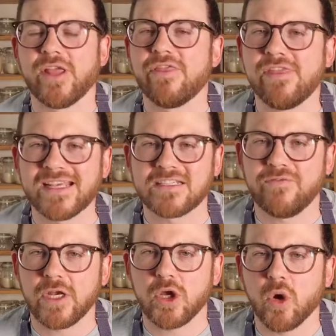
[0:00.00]
In this
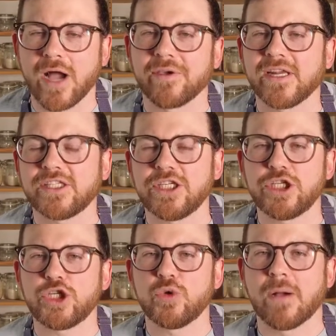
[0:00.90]
video, I'm gonna
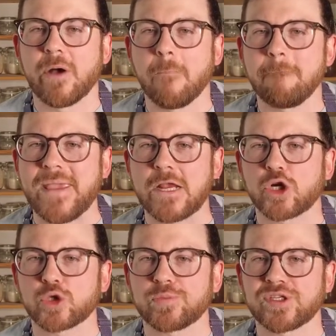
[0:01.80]
teach you about
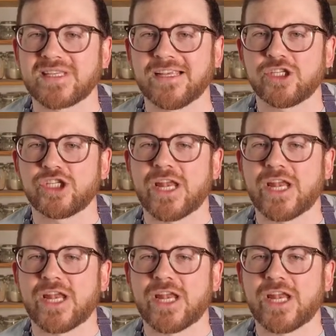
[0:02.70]
Baker's percentage